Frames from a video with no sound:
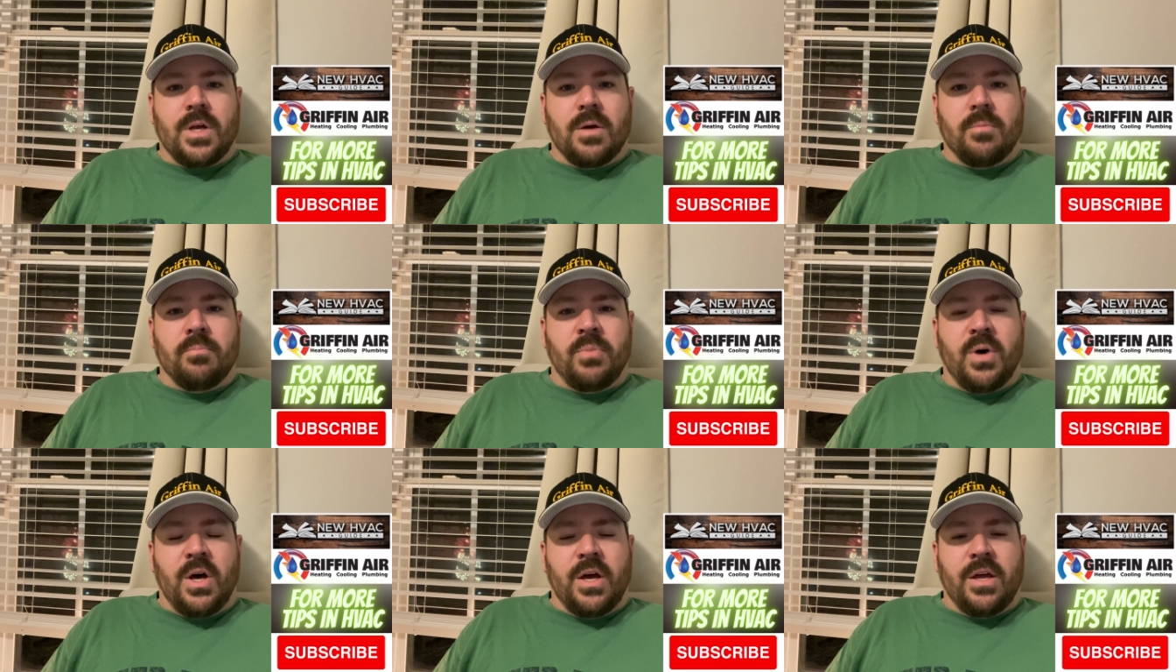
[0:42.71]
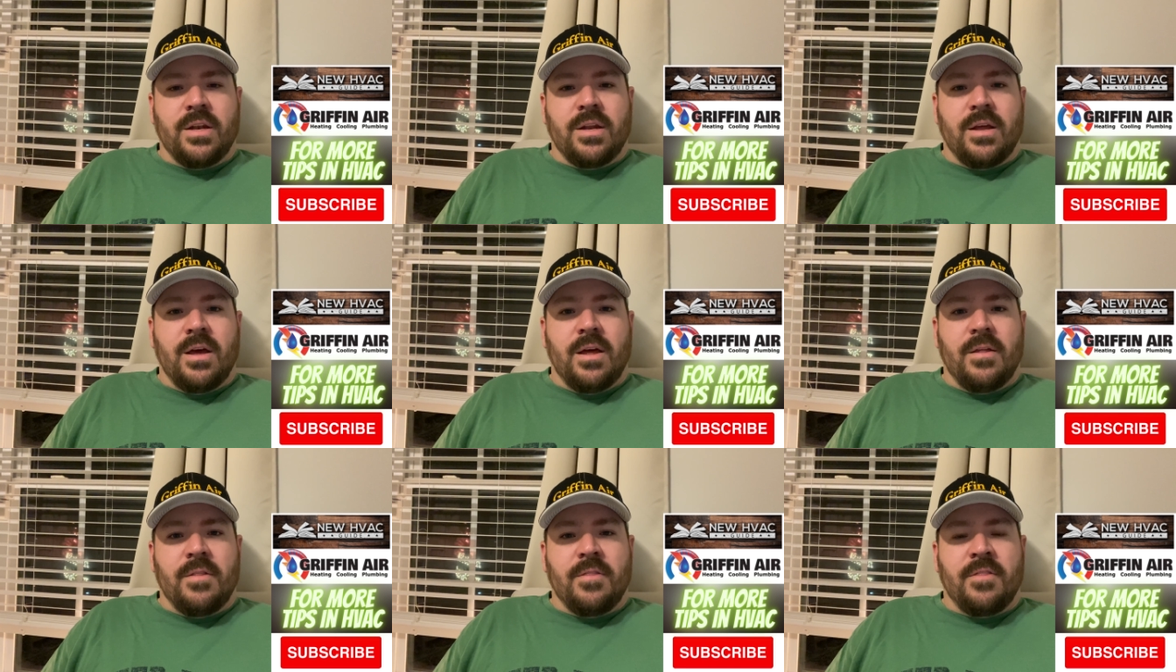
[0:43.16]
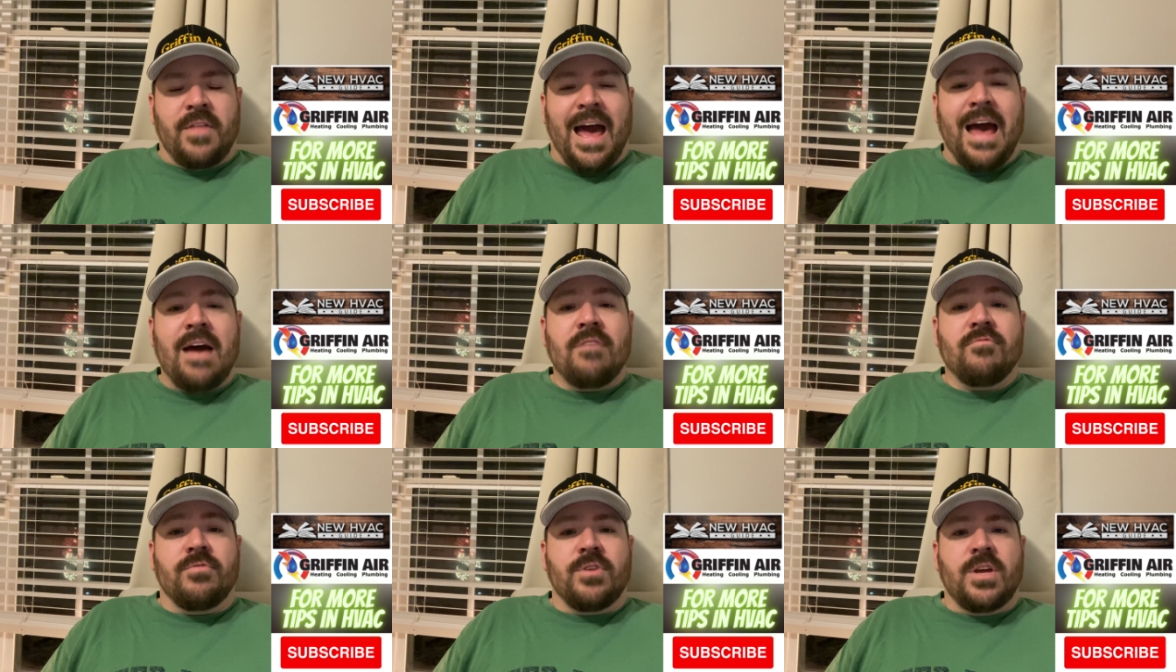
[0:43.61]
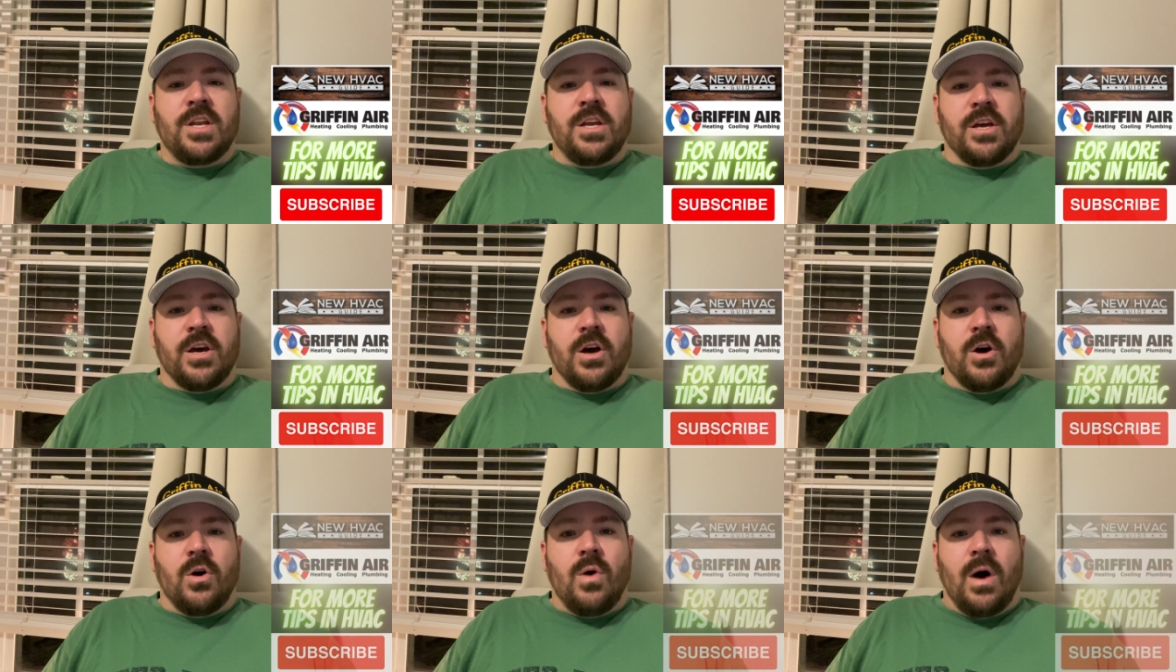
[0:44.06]
But that
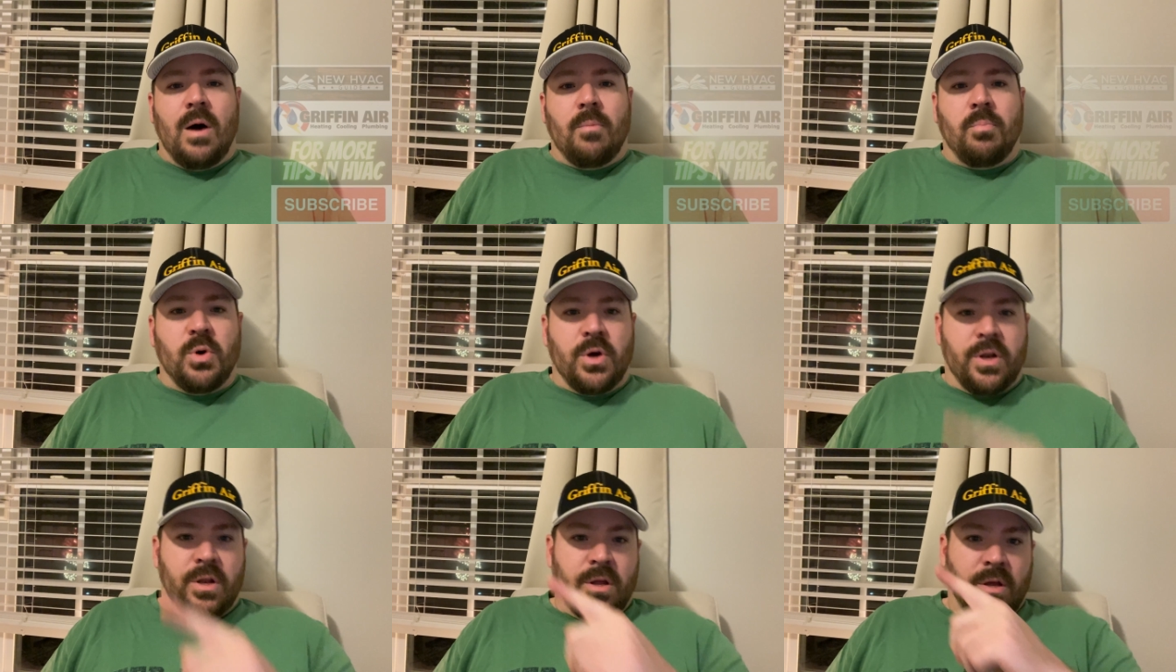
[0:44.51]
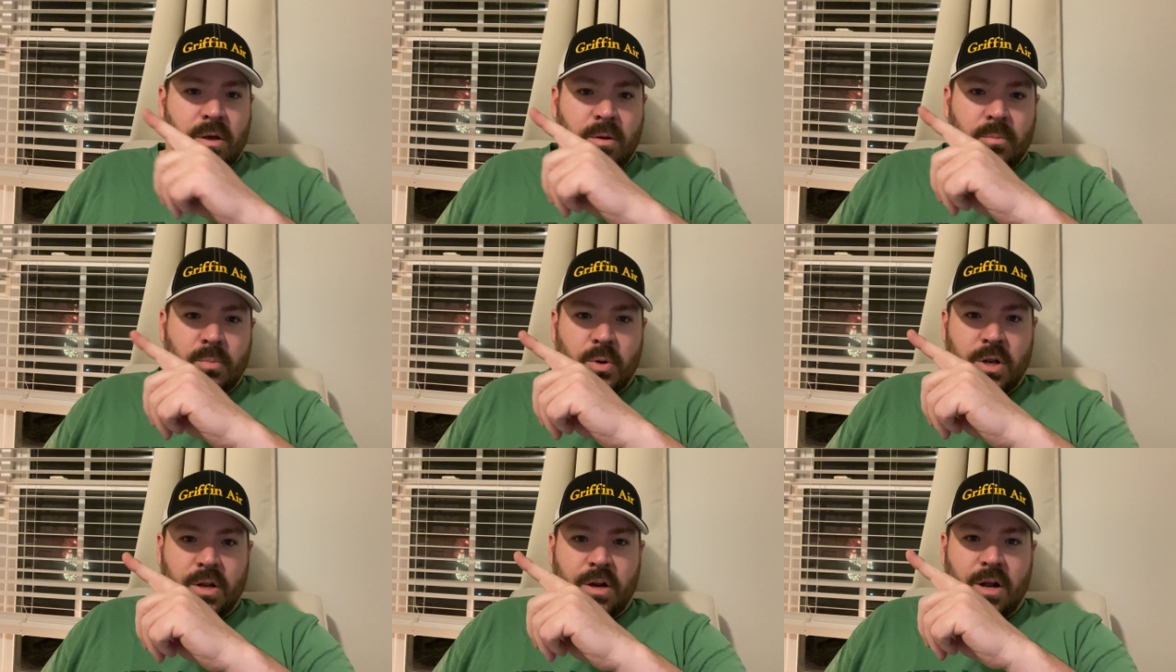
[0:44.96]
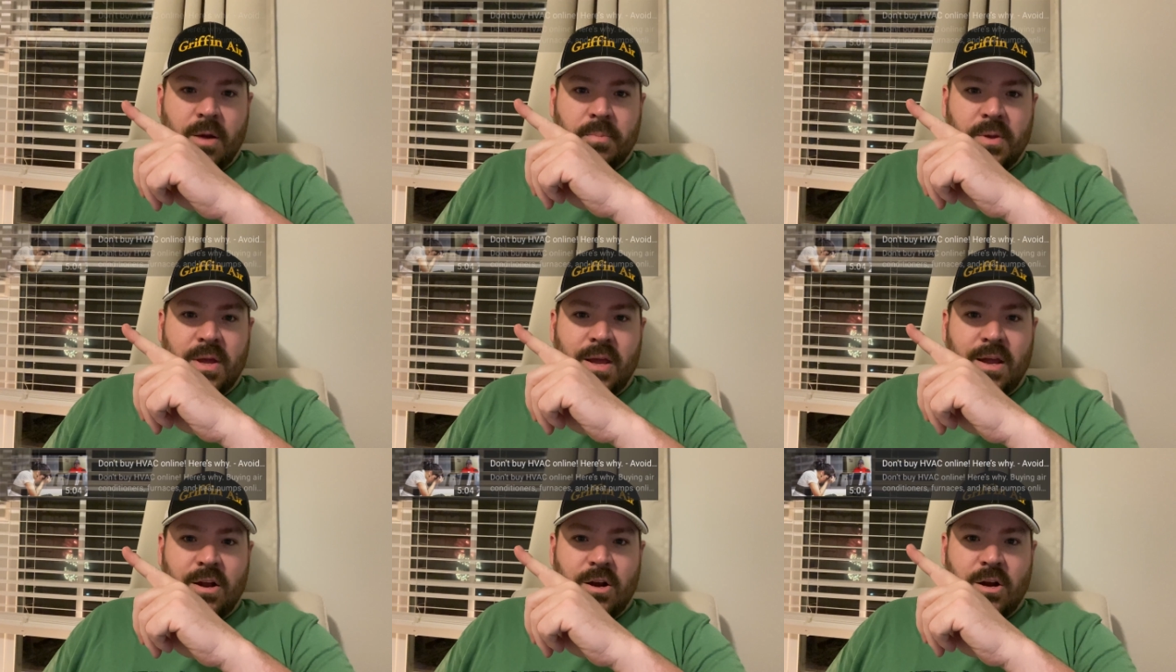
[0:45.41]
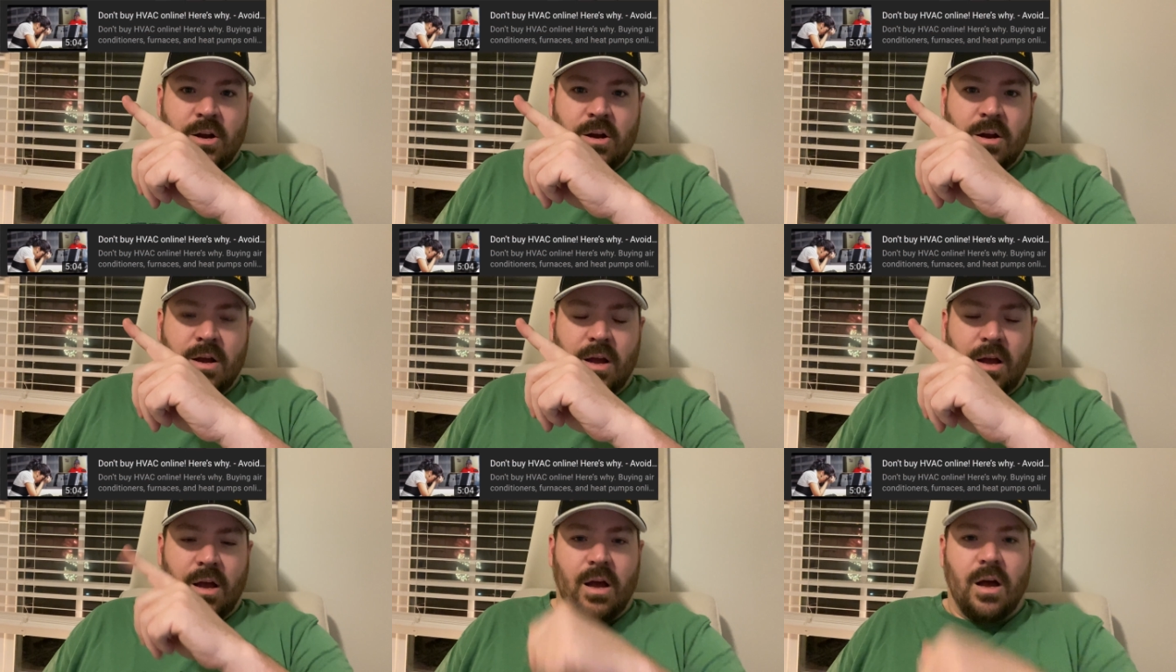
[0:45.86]
video, I'll put, put it up
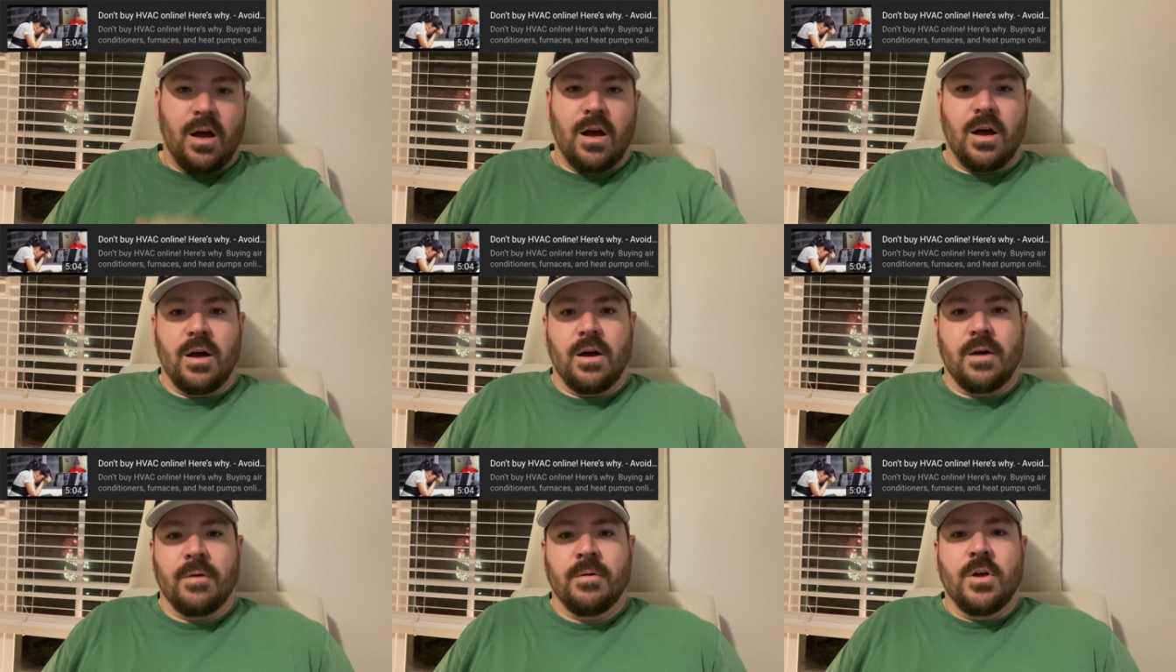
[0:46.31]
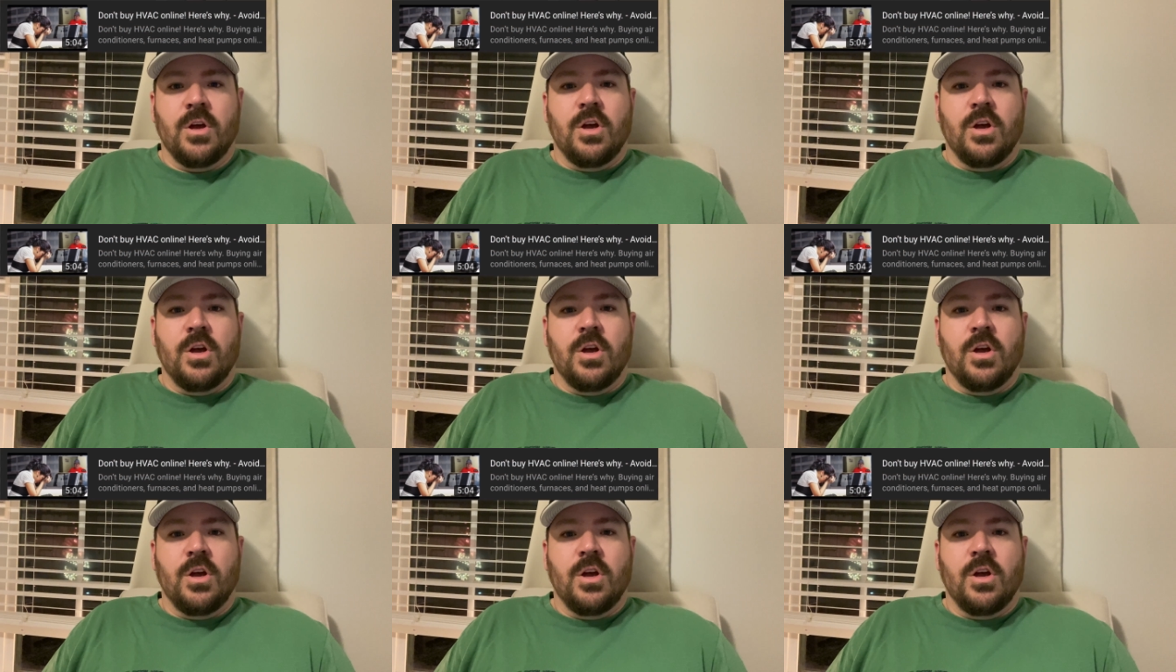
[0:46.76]
here. Uh,